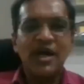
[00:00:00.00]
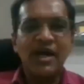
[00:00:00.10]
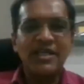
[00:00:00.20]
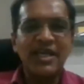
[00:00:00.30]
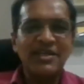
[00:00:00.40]

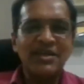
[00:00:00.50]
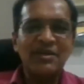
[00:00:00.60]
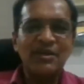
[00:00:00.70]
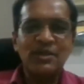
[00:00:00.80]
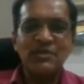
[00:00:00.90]
concrete
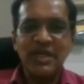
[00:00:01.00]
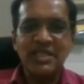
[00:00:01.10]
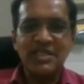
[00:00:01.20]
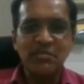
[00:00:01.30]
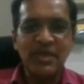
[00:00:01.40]
looks very
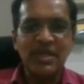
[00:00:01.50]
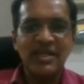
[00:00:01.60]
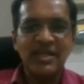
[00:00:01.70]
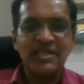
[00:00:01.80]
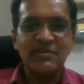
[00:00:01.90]

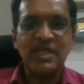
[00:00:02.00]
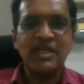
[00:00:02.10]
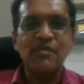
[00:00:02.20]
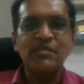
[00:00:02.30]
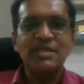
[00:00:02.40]
simple, it's a very
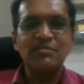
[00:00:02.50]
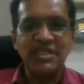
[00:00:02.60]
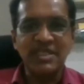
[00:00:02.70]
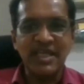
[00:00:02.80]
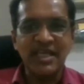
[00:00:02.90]
complex
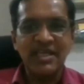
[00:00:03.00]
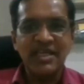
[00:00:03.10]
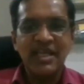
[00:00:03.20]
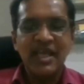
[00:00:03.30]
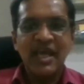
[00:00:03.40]
material.
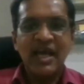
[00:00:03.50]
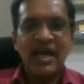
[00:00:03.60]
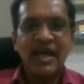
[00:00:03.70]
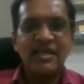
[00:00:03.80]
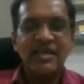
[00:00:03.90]

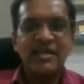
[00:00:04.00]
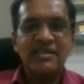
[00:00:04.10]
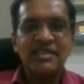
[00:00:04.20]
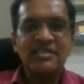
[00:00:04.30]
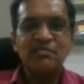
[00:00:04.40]
And
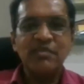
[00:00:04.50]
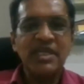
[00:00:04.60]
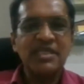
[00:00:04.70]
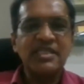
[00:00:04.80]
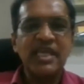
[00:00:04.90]
since
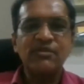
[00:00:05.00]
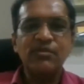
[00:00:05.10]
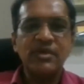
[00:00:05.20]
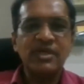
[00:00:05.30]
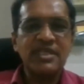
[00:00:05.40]
many
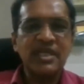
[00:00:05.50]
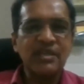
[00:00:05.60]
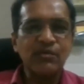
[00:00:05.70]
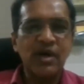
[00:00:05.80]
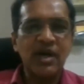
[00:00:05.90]
stakeholders
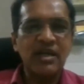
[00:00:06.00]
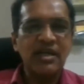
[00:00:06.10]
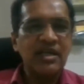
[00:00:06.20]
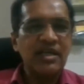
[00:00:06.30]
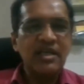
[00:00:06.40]
are
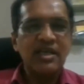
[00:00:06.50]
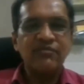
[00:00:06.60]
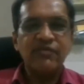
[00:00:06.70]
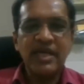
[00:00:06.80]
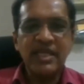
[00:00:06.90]
involved
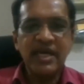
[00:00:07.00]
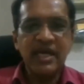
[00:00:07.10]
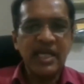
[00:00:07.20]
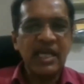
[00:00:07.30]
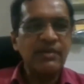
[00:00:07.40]
in
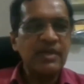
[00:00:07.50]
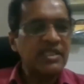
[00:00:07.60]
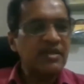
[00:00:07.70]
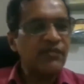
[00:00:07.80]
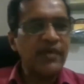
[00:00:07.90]
finally arriving
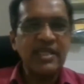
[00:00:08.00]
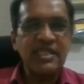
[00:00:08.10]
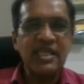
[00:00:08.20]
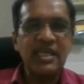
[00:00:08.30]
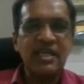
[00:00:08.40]
at the
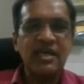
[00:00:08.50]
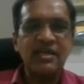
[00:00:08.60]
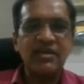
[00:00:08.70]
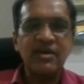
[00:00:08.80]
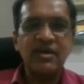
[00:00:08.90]

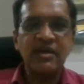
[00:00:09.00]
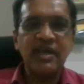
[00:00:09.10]
final